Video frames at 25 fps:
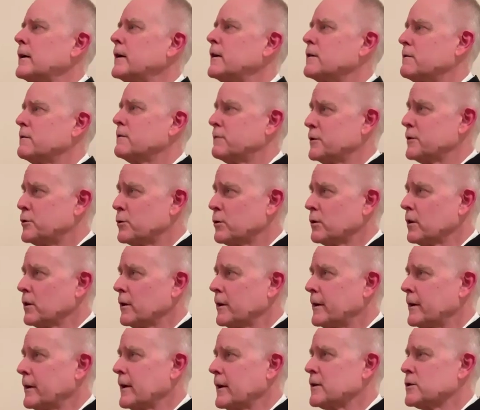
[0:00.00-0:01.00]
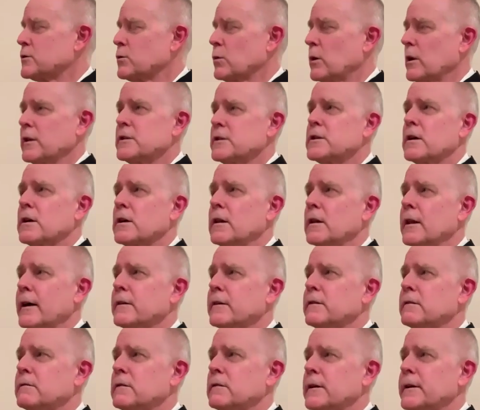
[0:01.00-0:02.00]
individually as well as
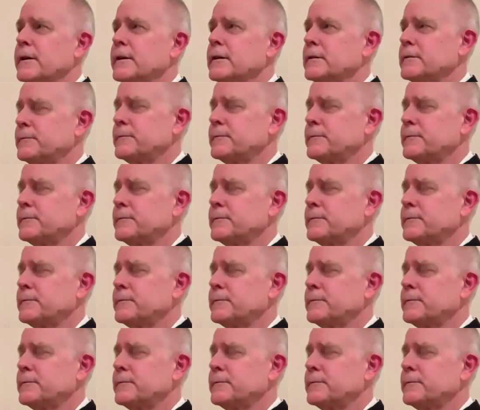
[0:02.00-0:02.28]
collectively.